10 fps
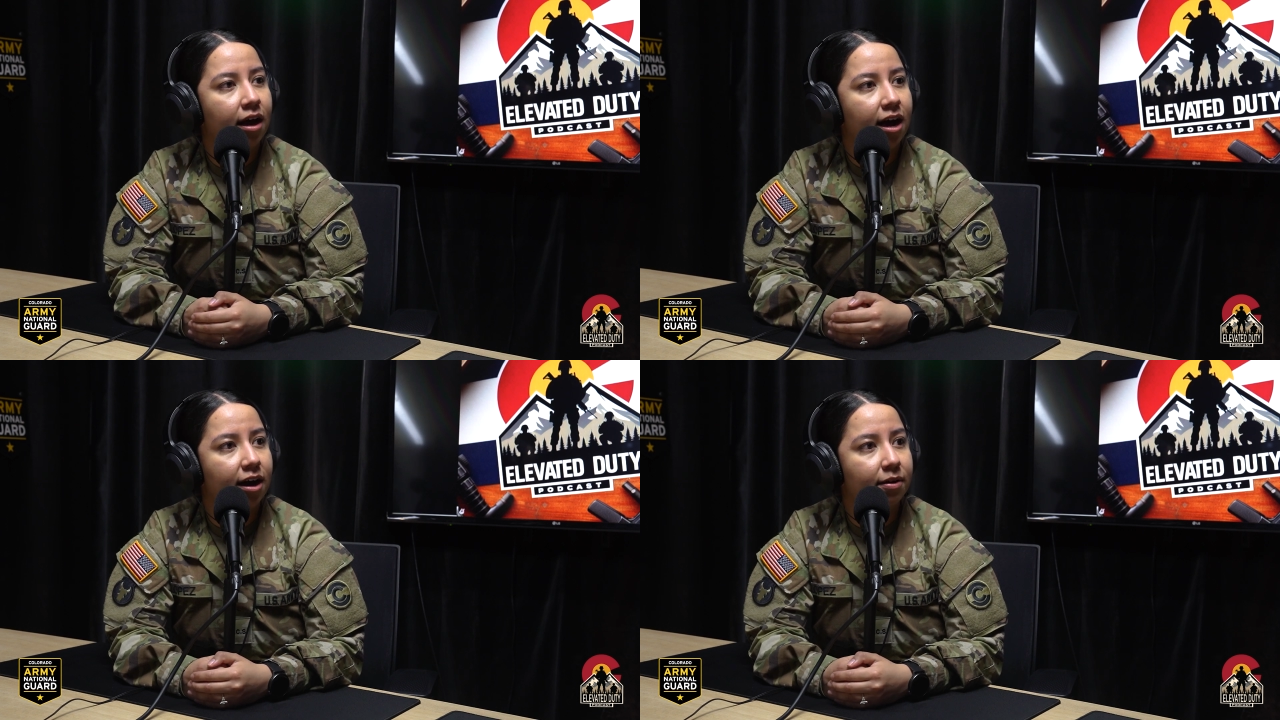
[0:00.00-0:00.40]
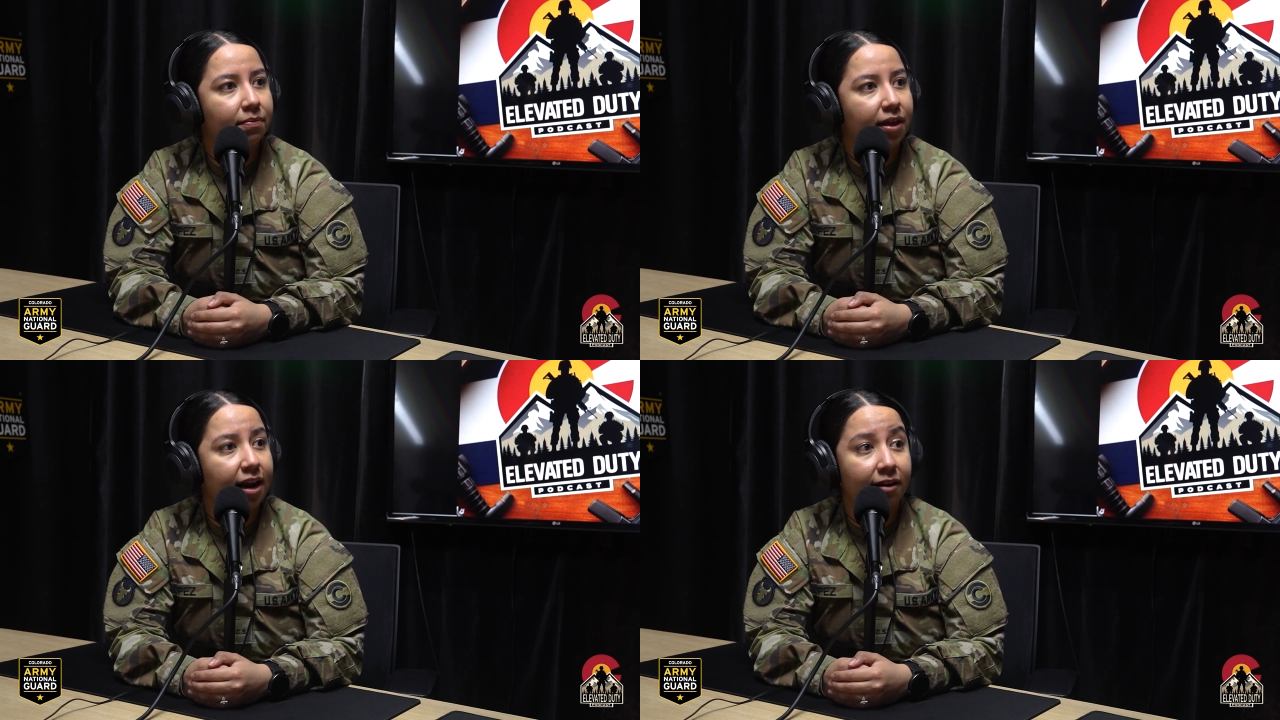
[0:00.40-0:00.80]

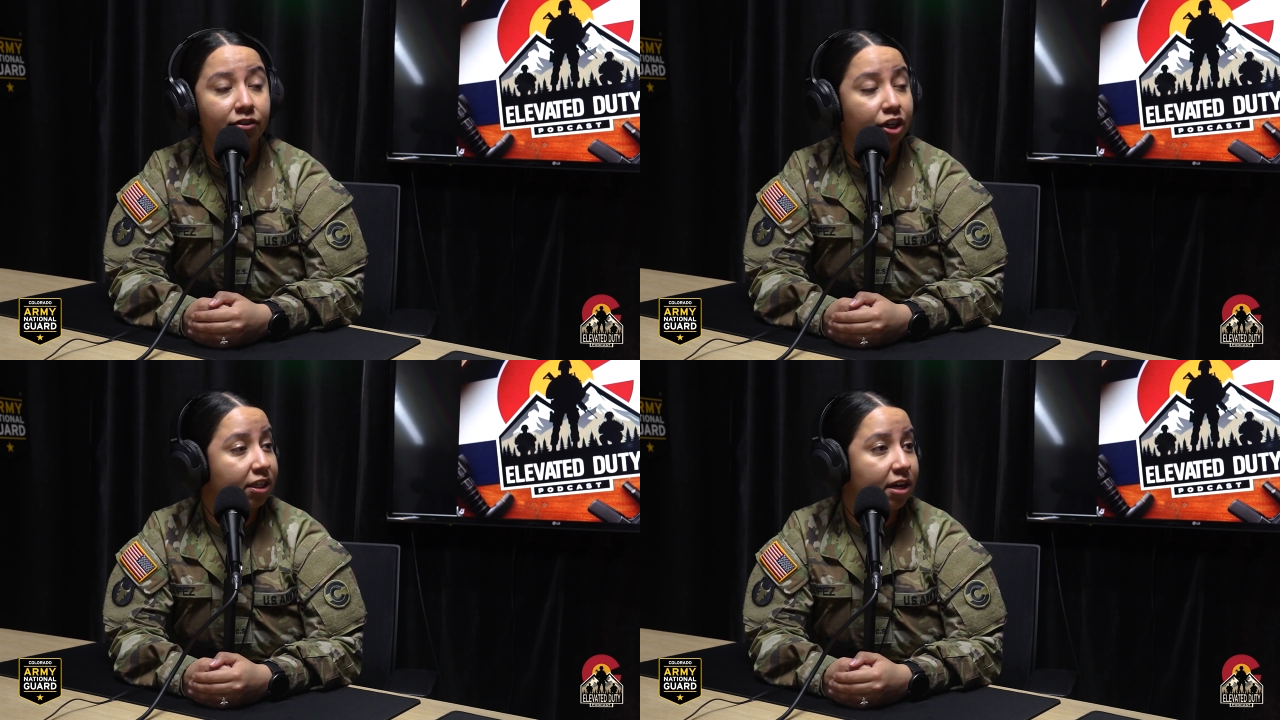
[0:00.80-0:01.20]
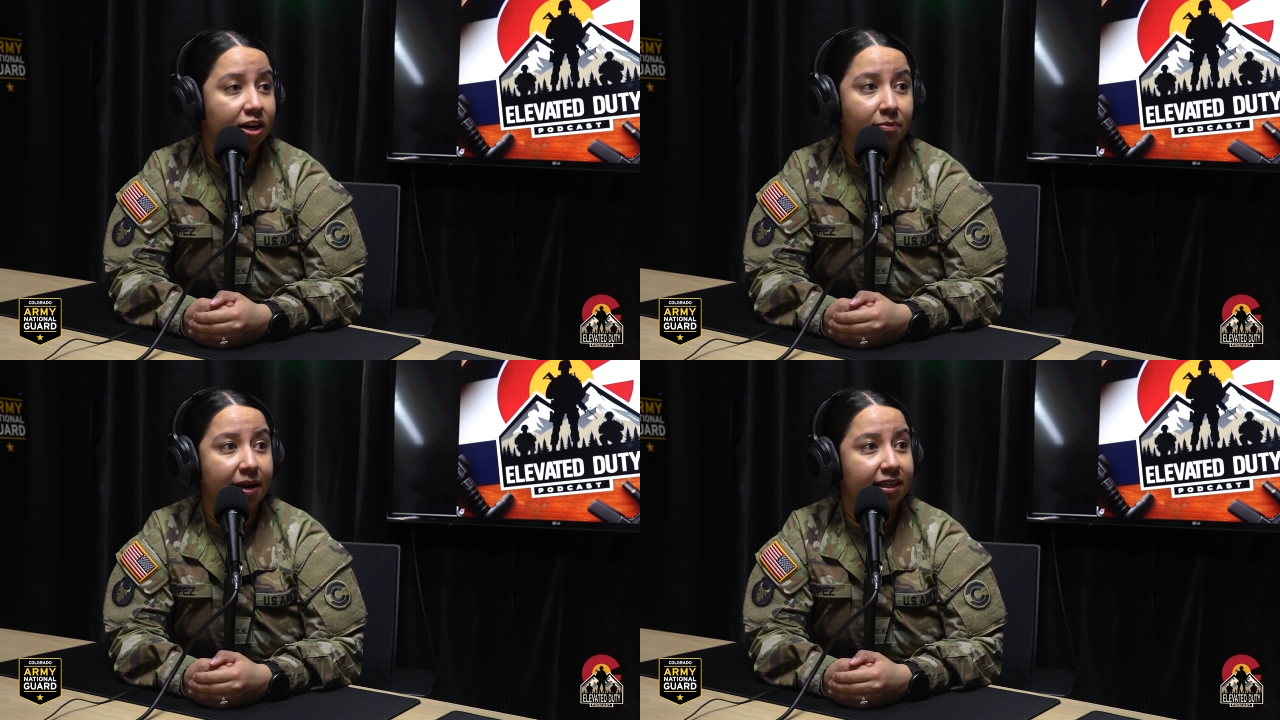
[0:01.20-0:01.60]
that have just
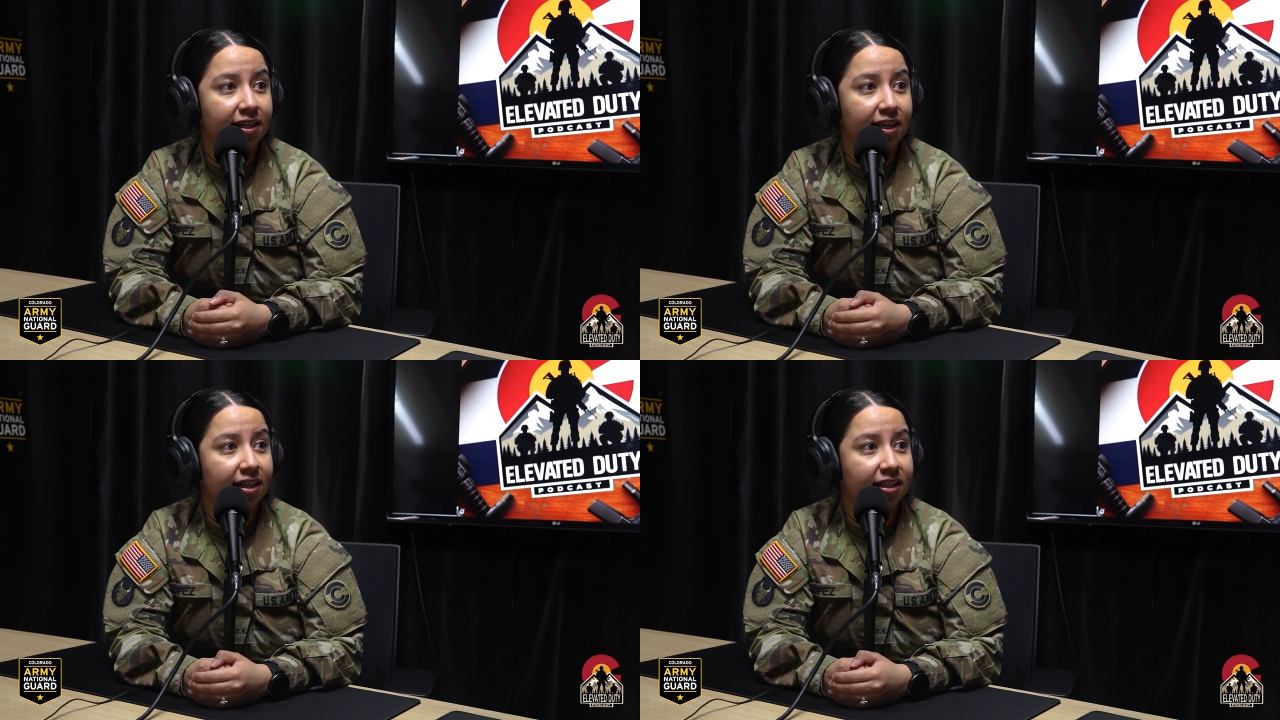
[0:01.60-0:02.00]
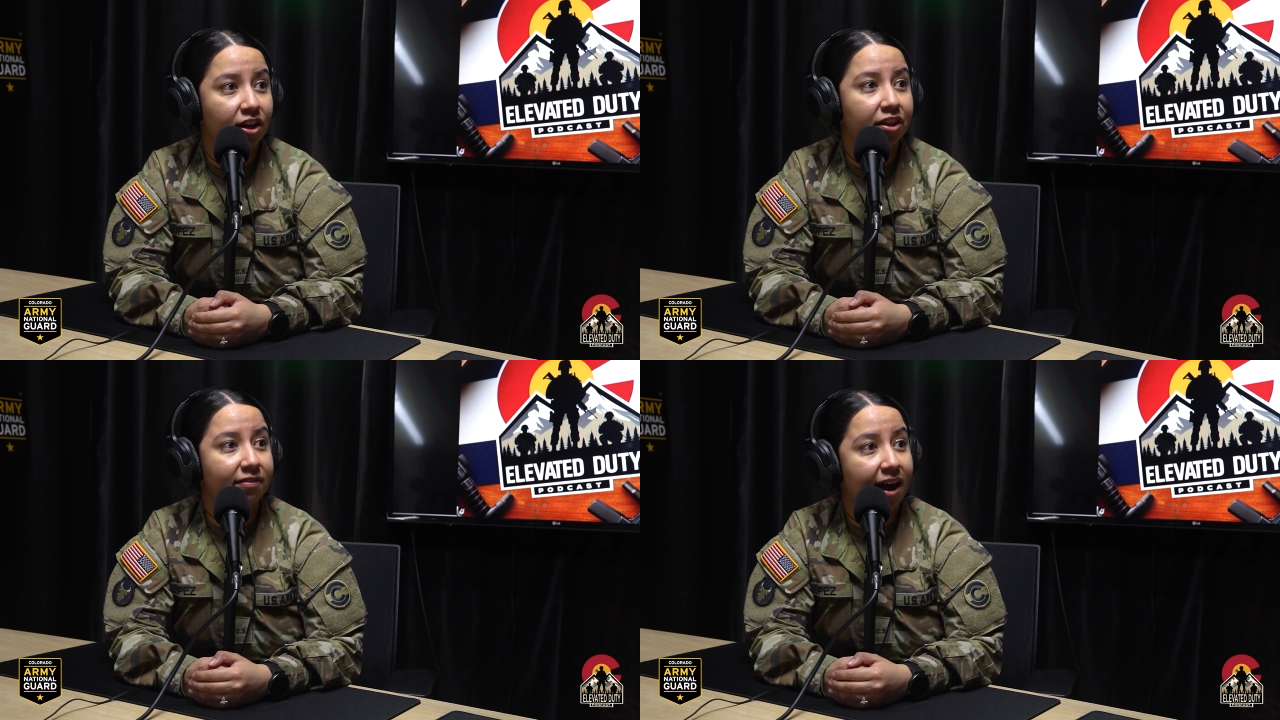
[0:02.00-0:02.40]
gone to basic, and that's
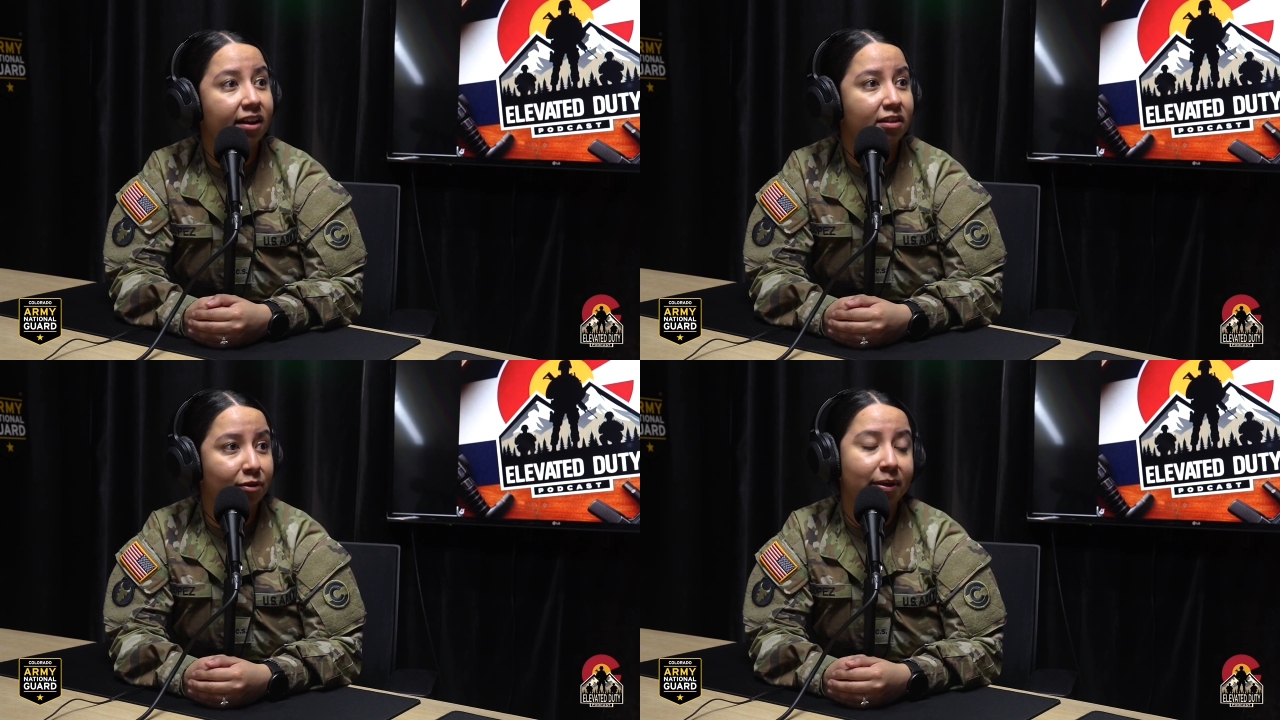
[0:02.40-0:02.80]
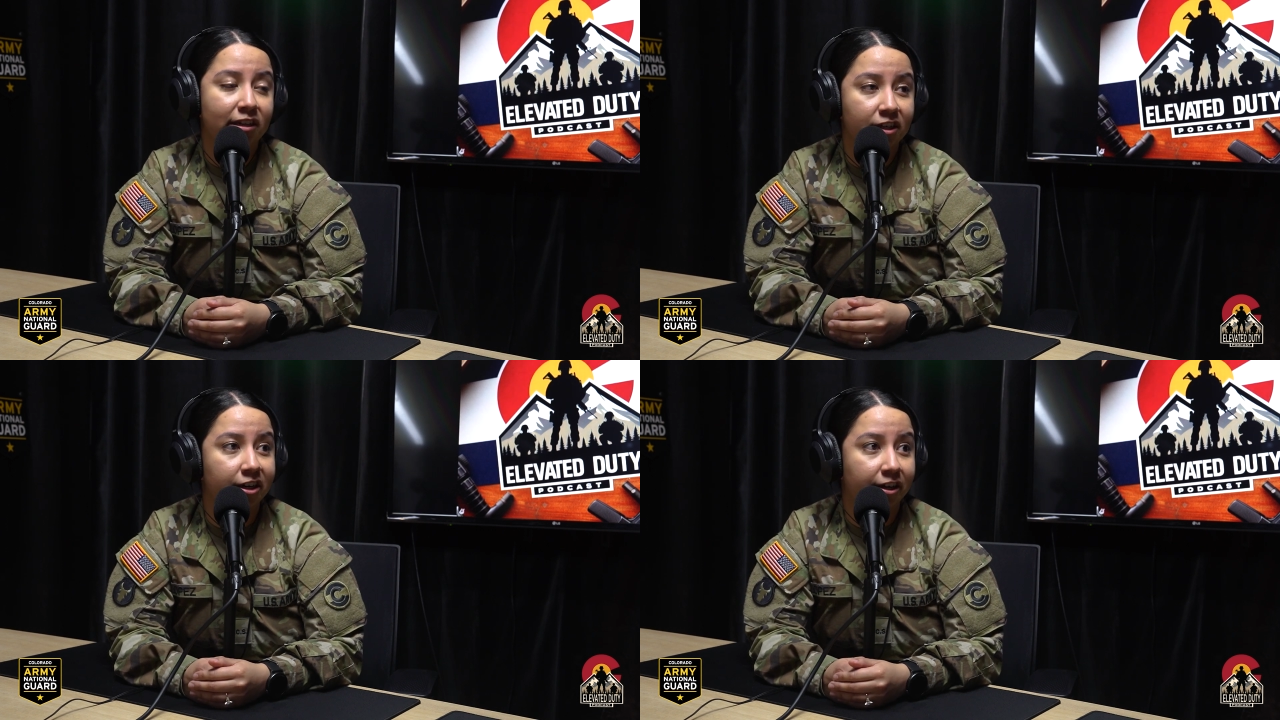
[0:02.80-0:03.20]
all they've had in their
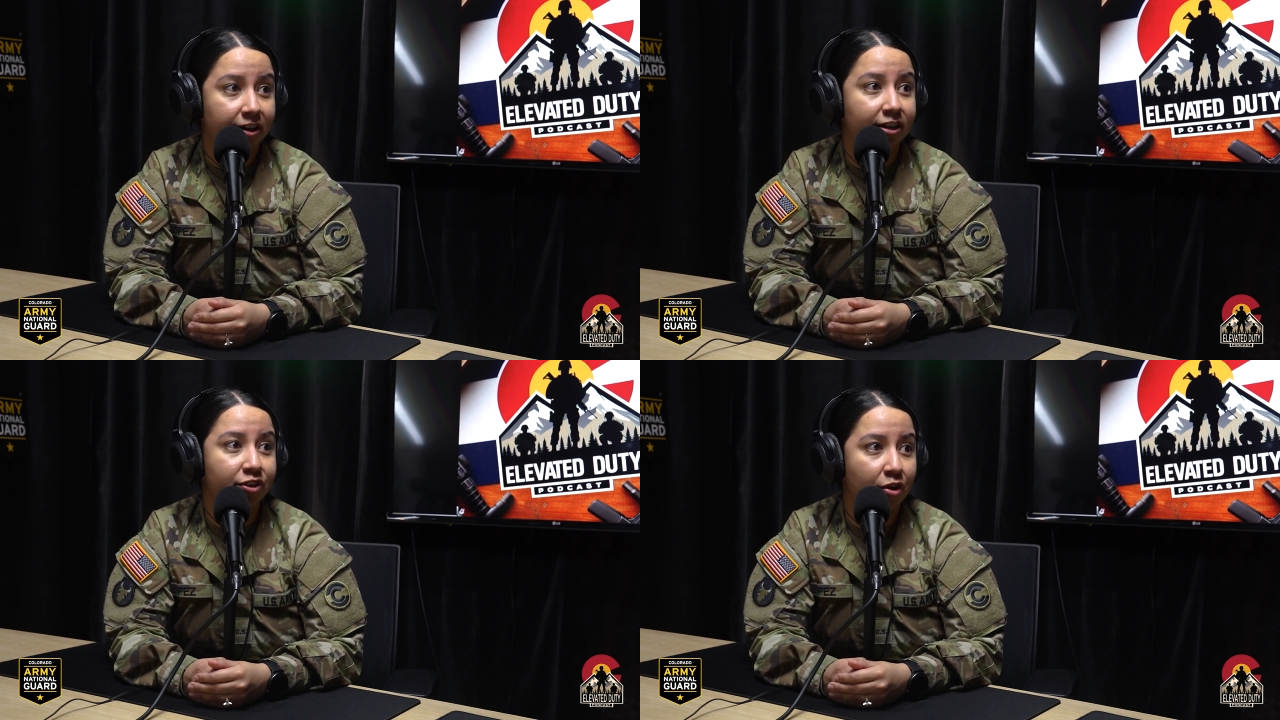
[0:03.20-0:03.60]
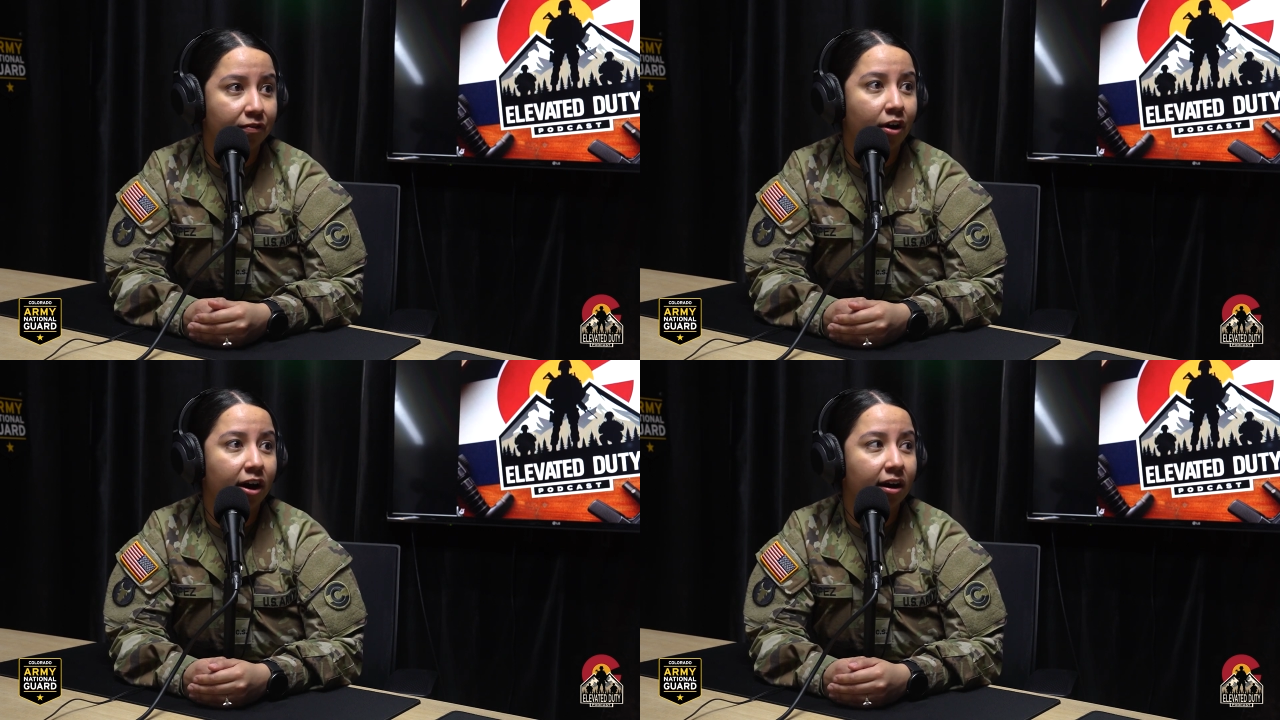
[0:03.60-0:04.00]
military career so
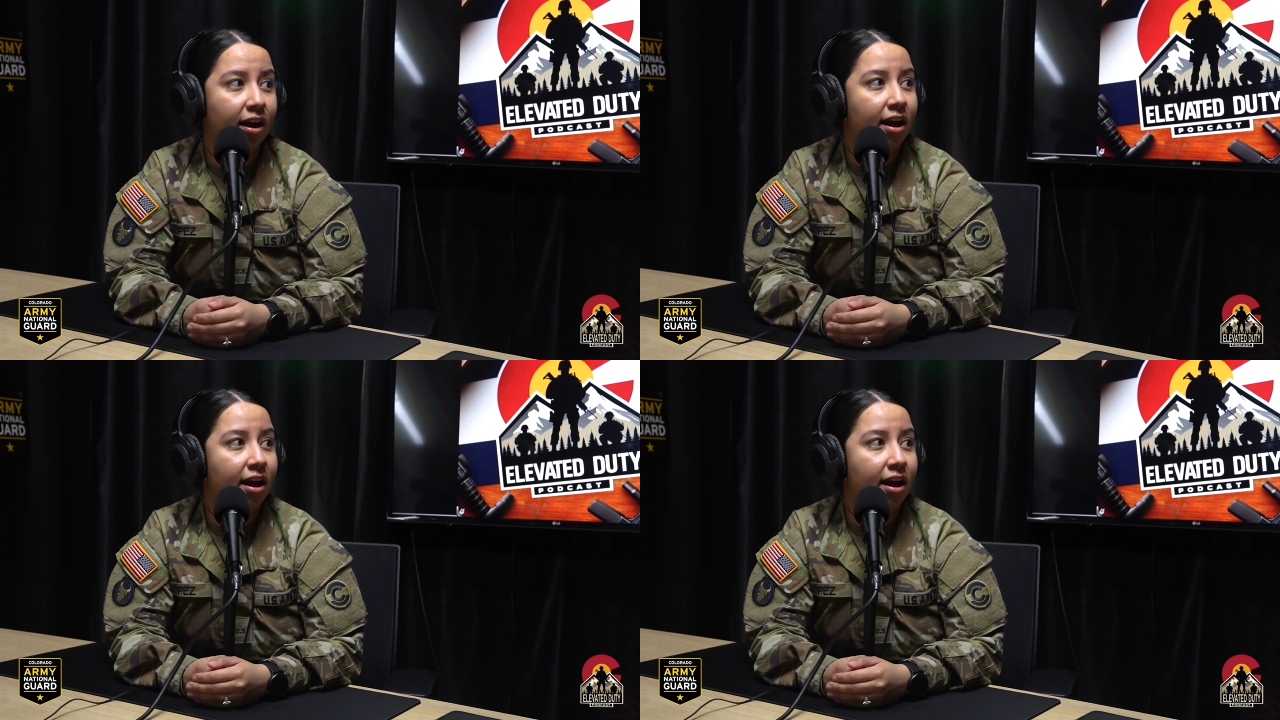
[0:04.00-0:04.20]
far.